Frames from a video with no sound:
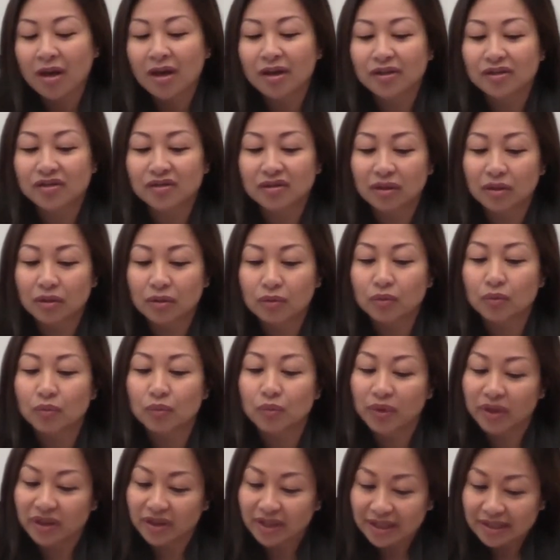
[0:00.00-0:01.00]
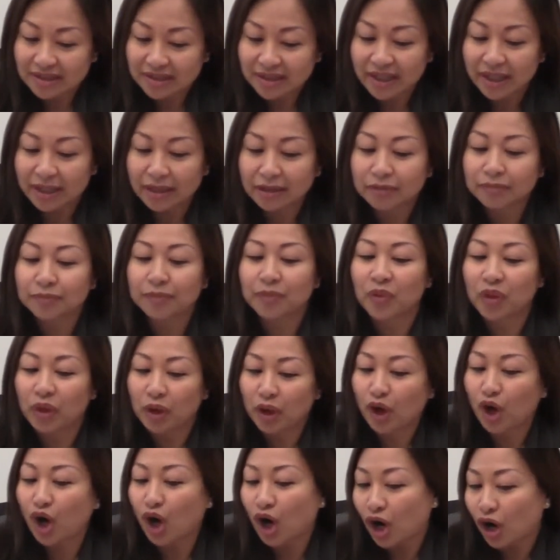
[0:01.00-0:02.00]
So with that said,
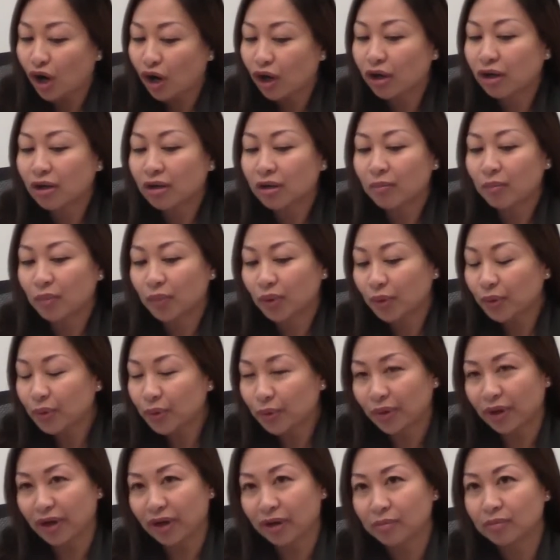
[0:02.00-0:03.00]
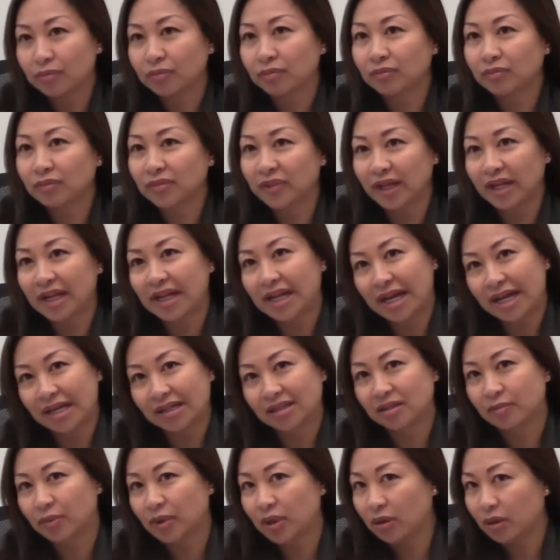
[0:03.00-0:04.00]
there are programs that
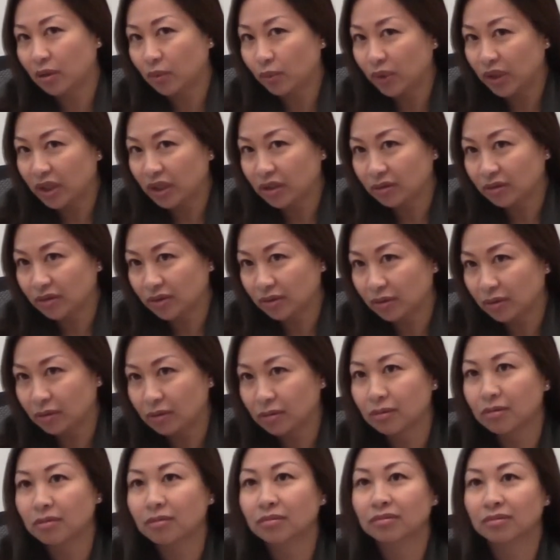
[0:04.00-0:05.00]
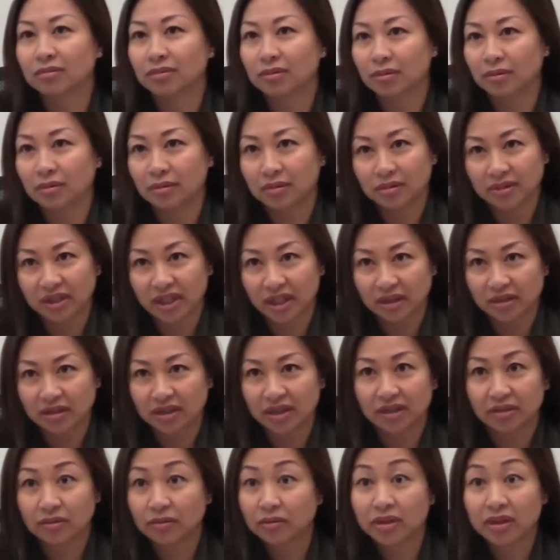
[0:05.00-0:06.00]
last about a week or so, or 10
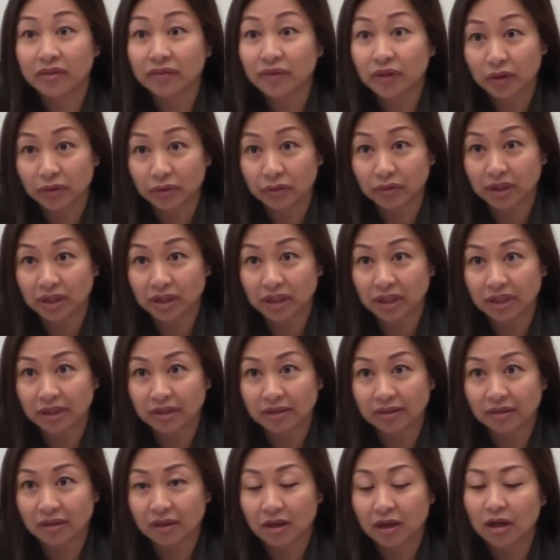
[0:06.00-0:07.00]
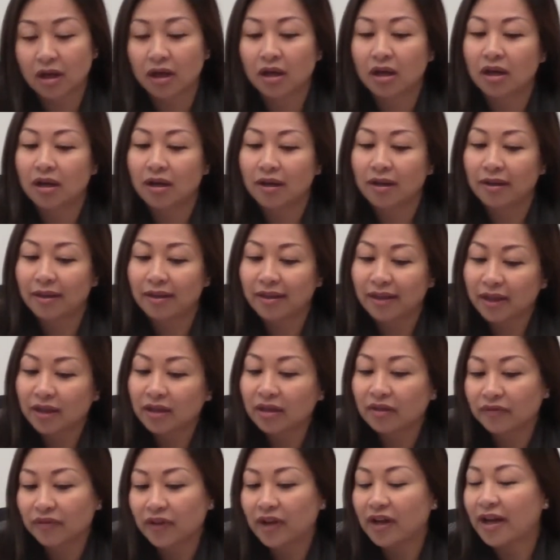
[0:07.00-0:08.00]
days, or even 30 days. Think
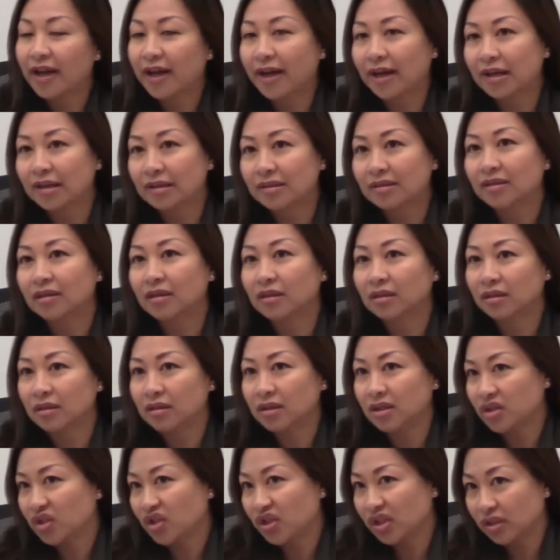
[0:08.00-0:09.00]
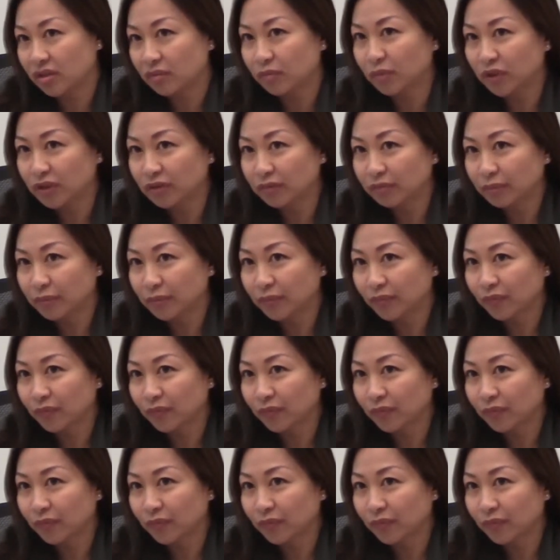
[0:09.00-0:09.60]
of it as an adjustment.